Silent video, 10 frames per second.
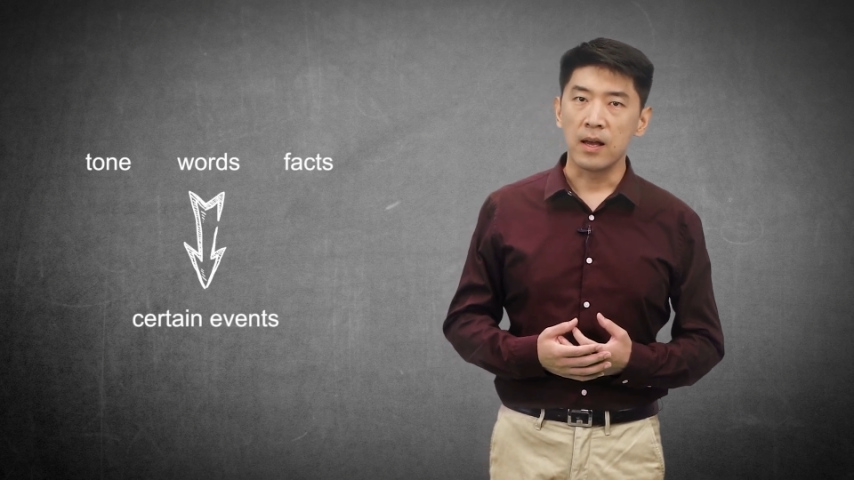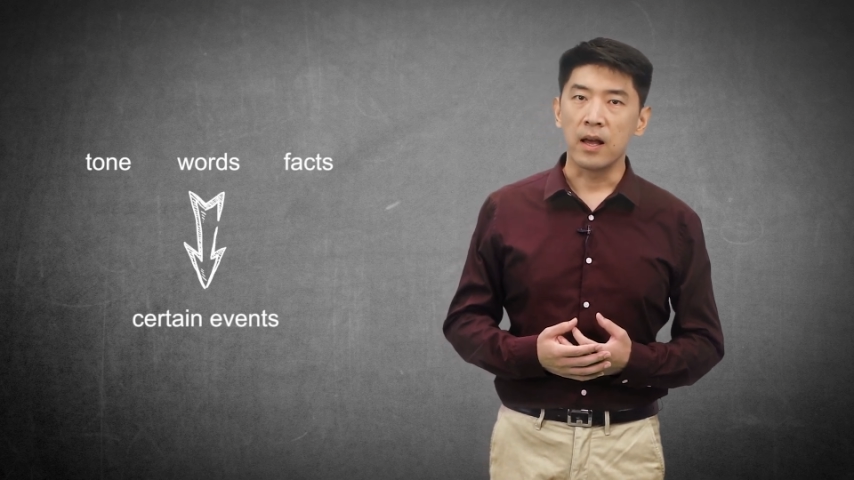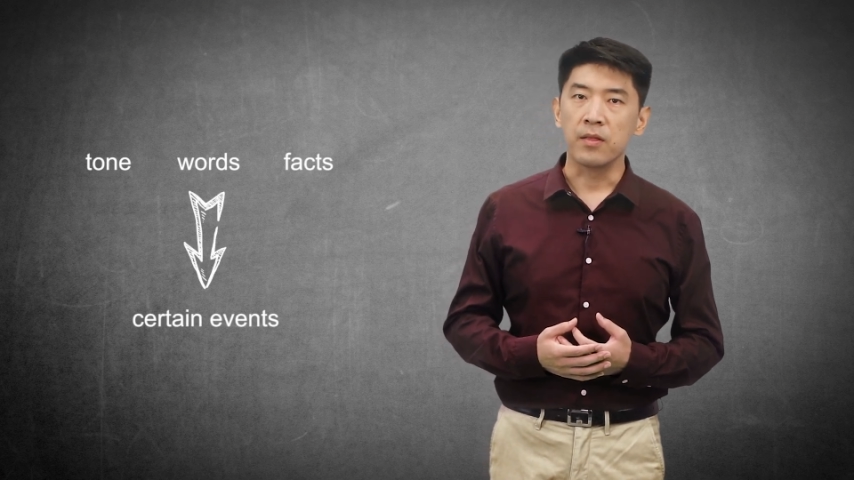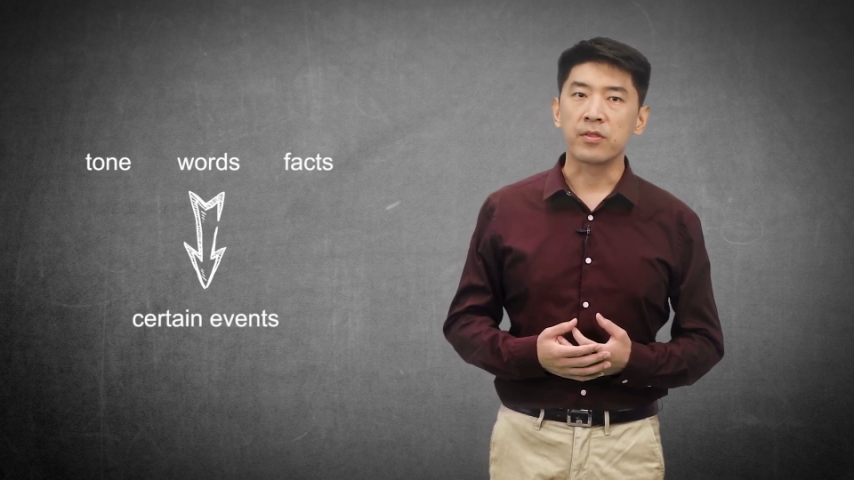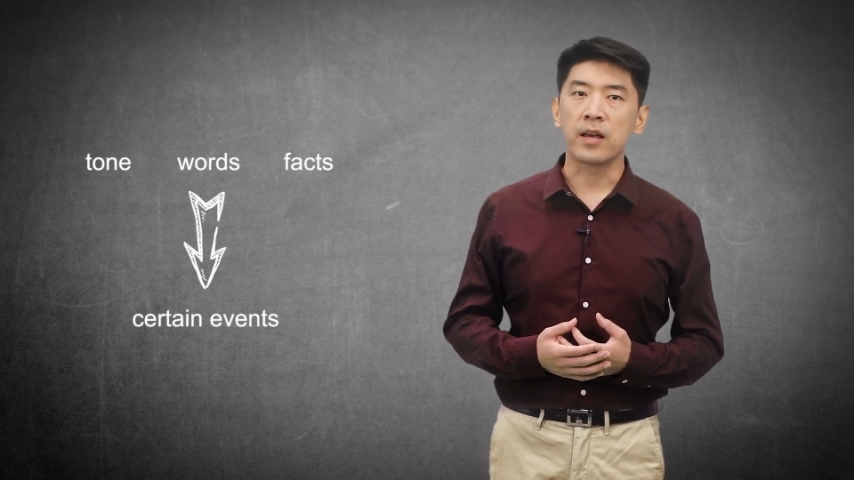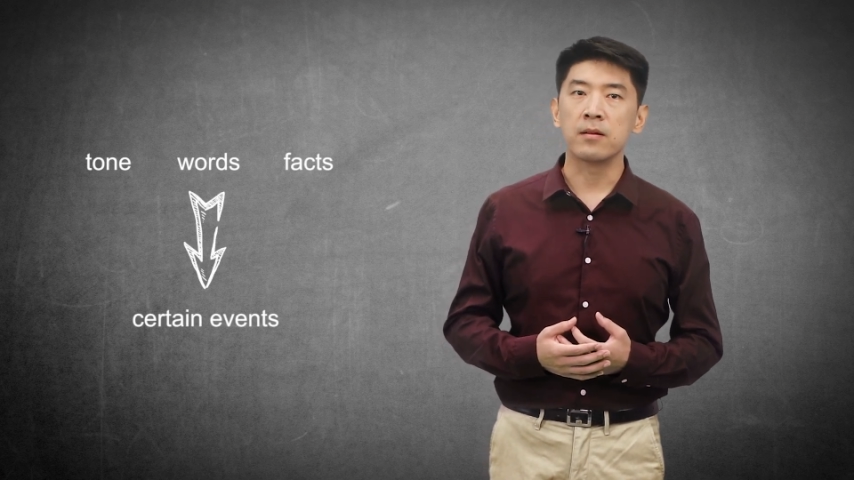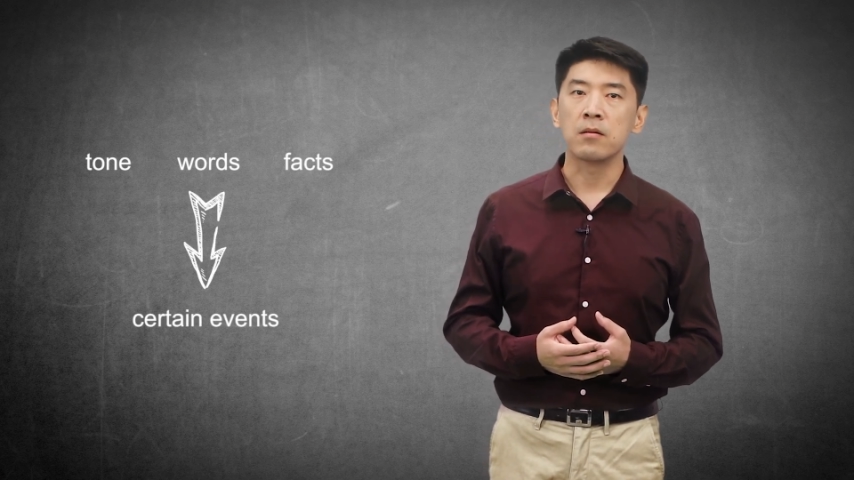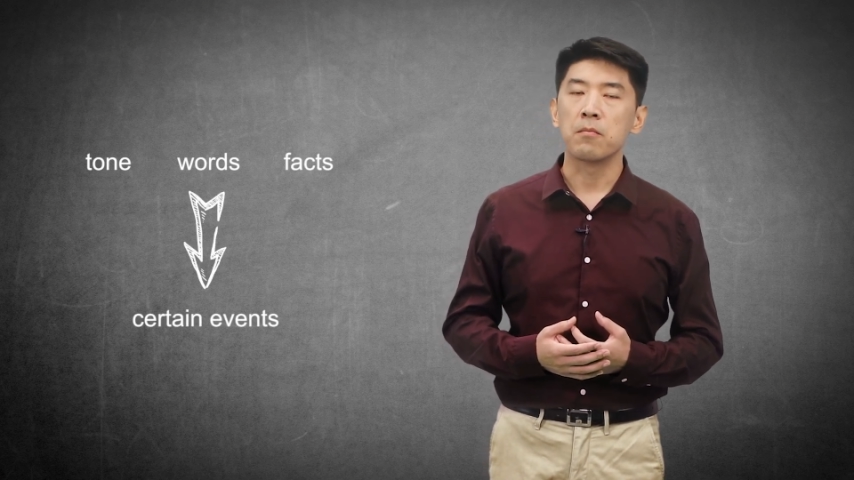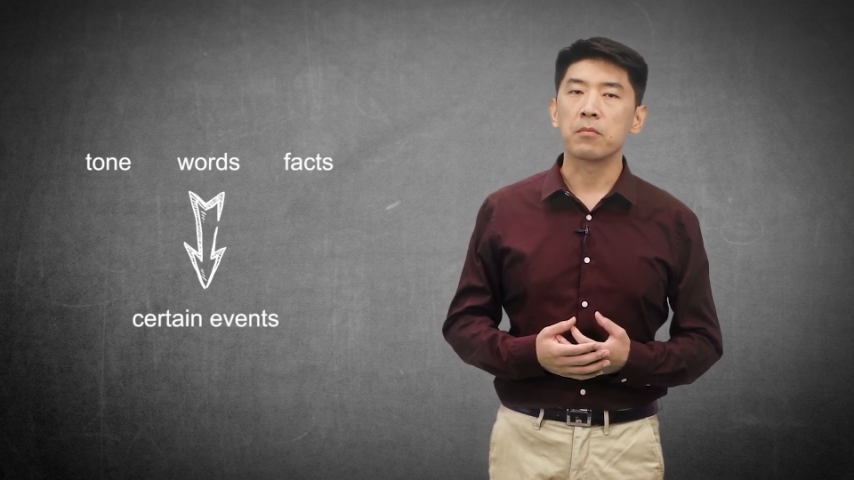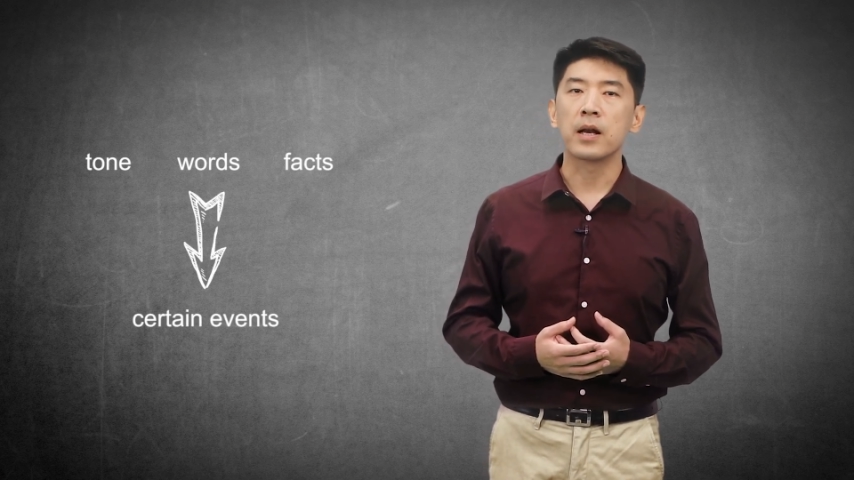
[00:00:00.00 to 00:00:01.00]
and then
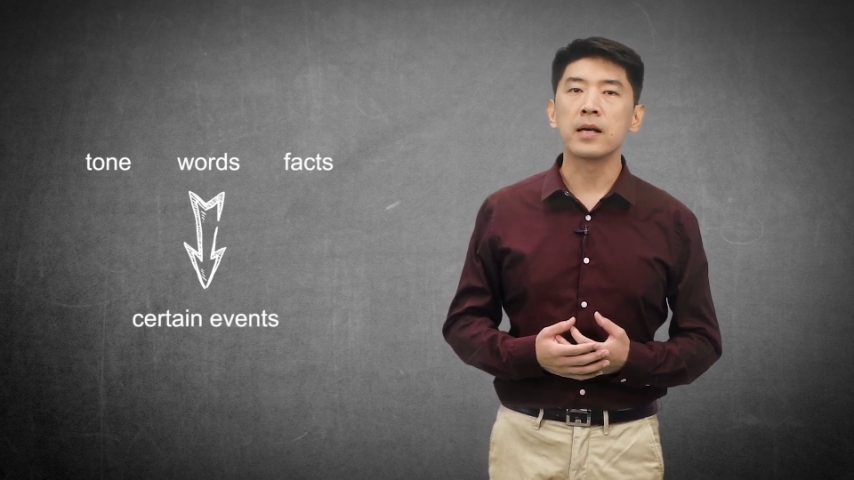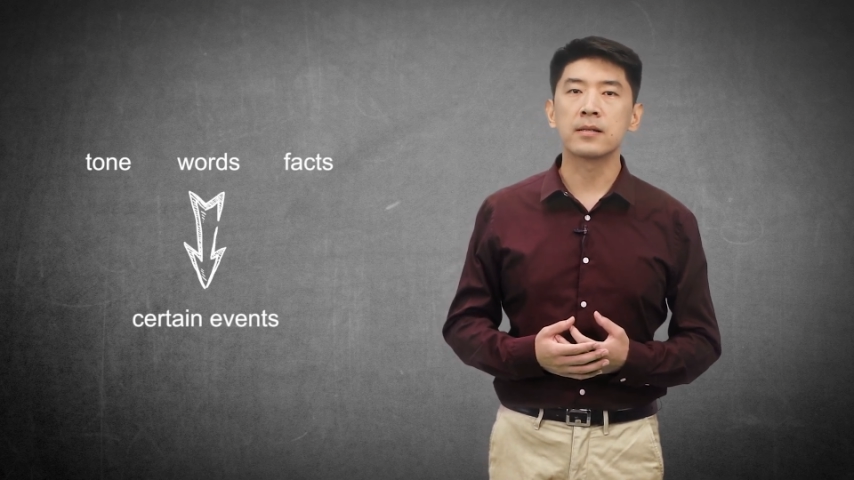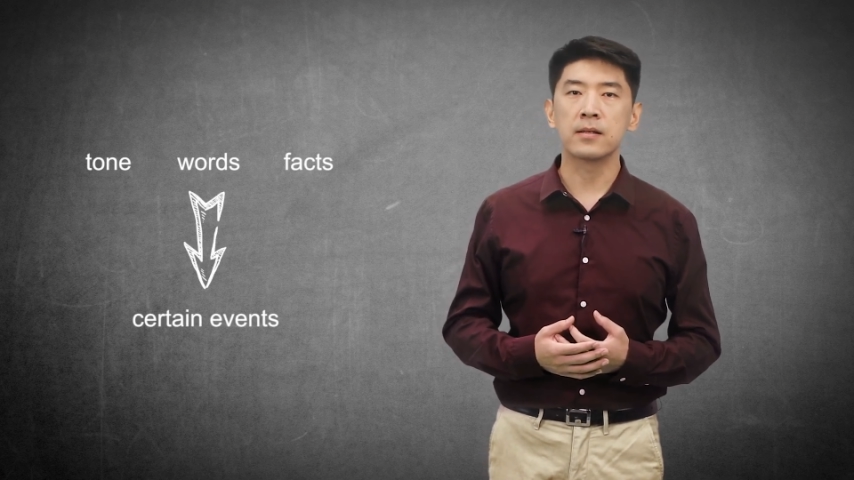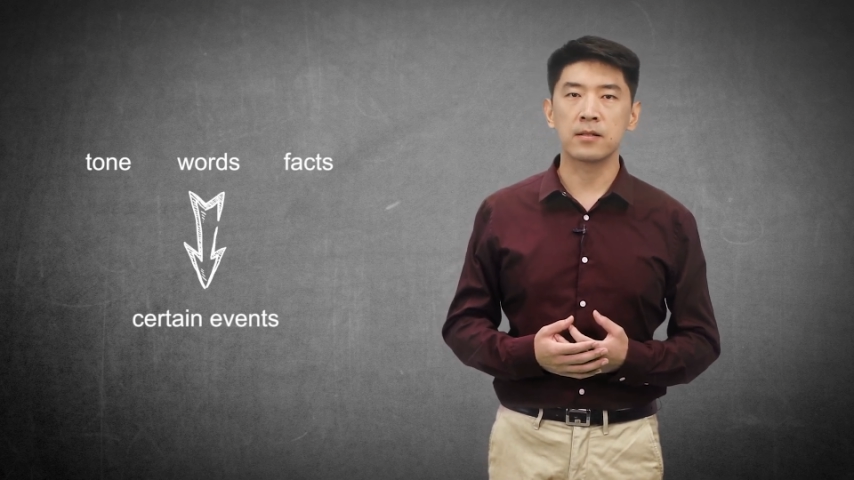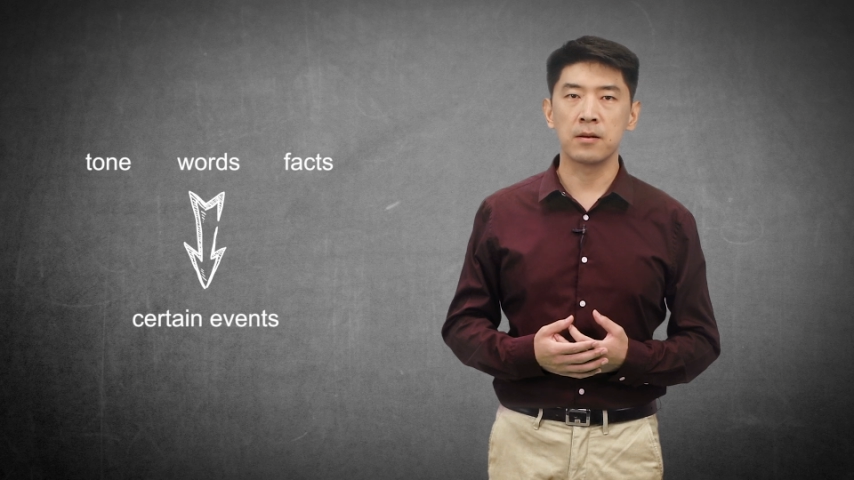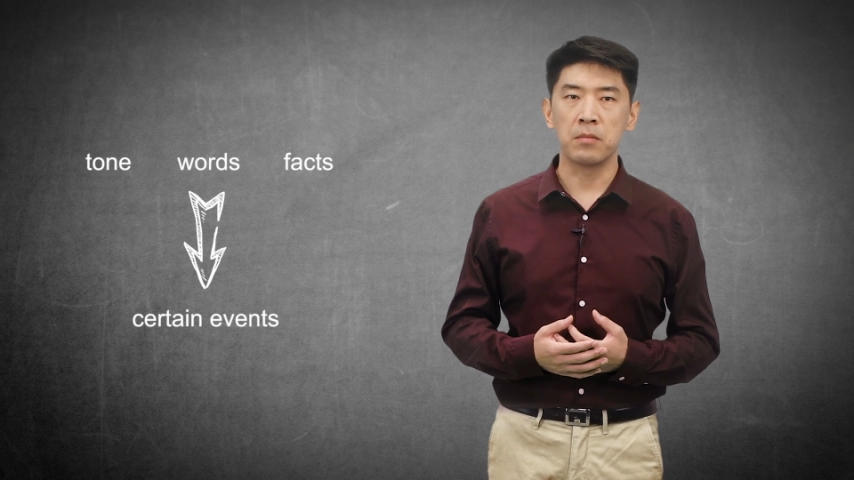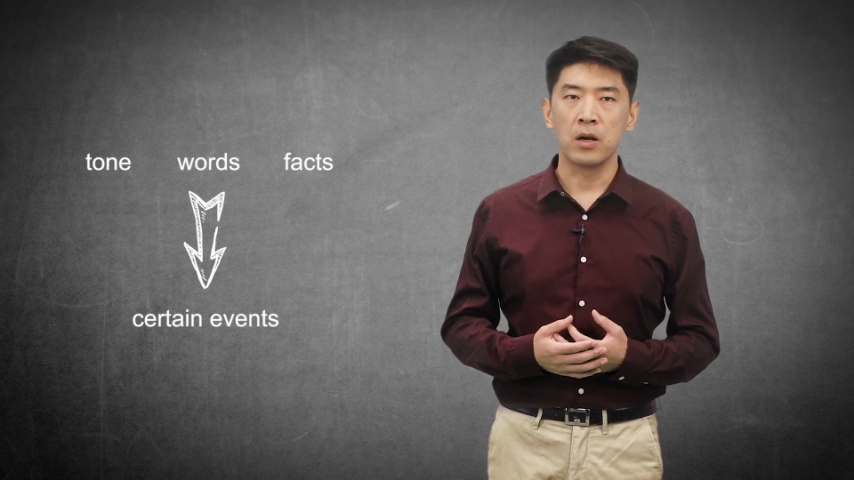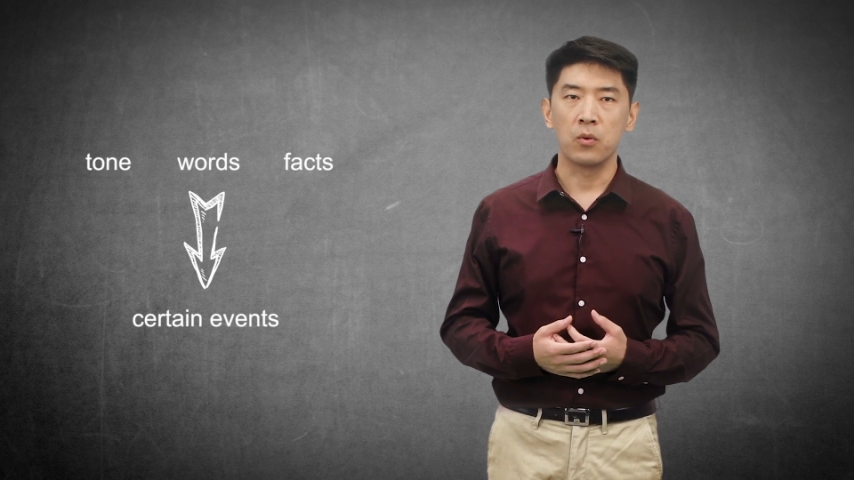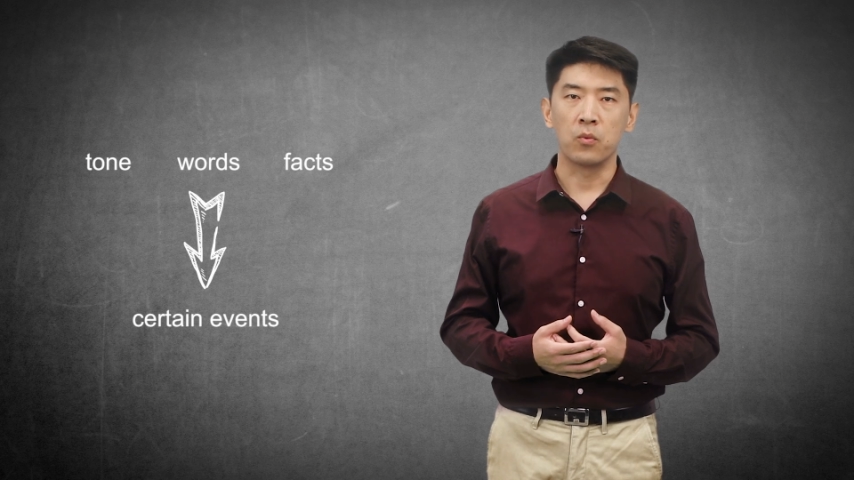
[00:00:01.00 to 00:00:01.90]
places them